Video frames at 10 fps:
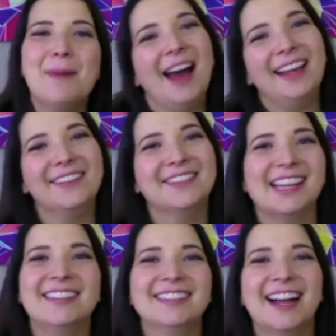pocket of
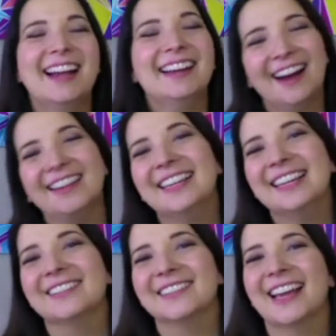sunshine on the
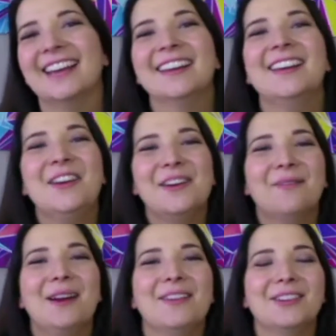internet
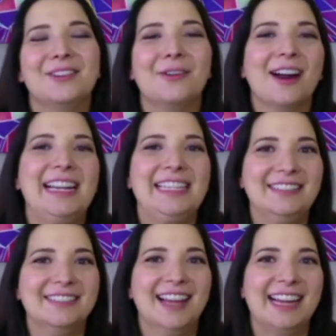where your
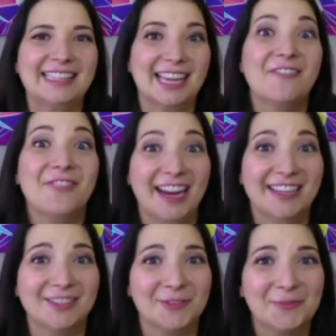ideal clients can
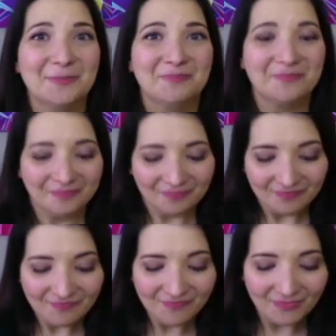find you.
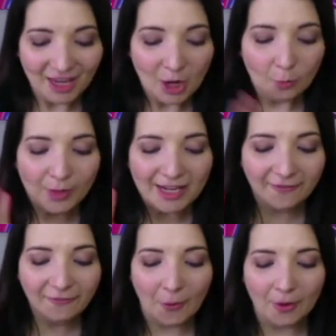
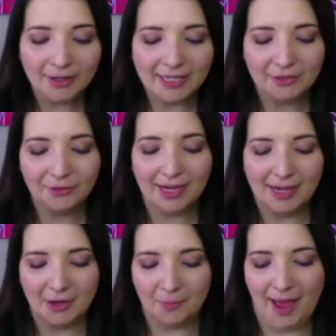Week four is
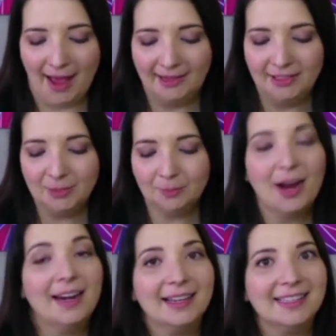creating your packages,
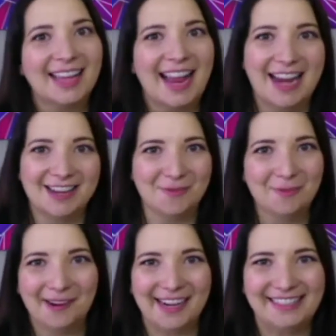products, and your
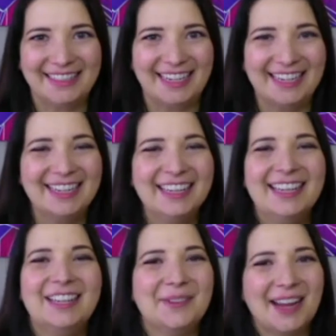pricing.
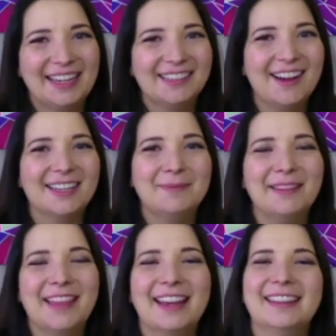So we kind of talked
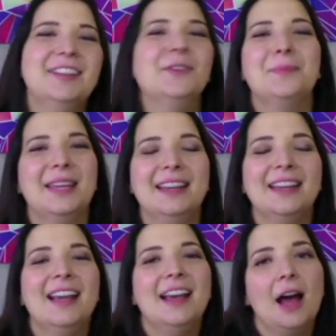about that a little bit.
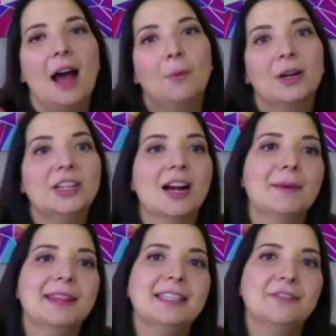Uh, we're going to talk
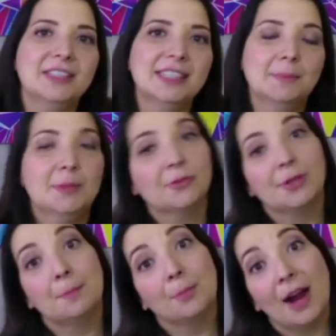about the differences
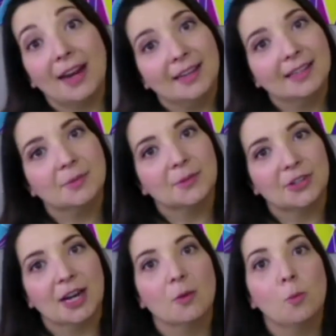between products, which
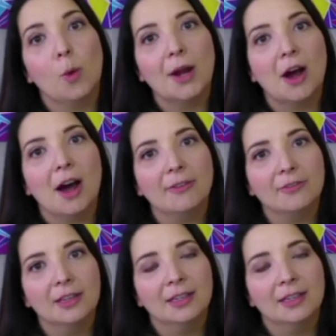are kind of one-off